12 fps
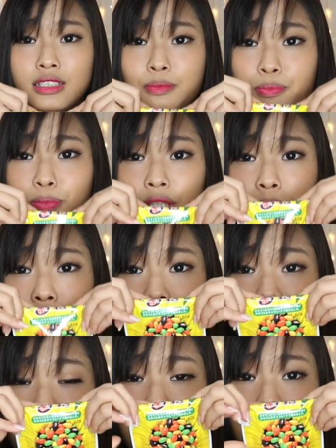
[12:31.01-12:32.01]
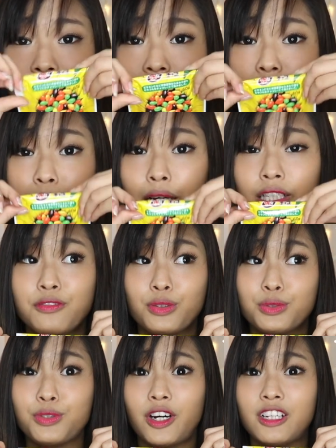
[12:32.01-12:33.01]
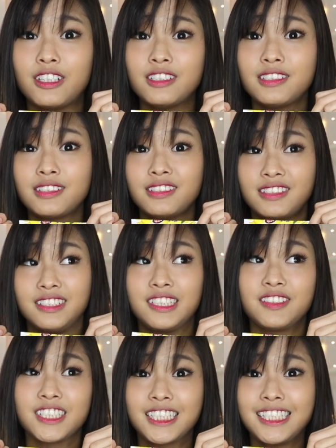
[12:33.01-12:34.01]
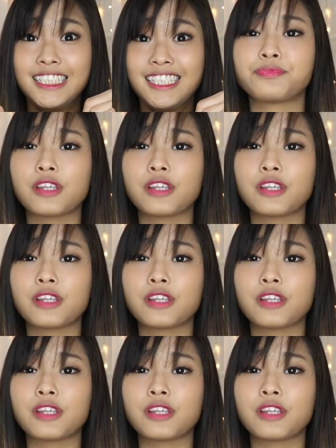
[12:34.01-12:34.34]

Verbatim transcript: it's pretty much just this much for $2 seriously.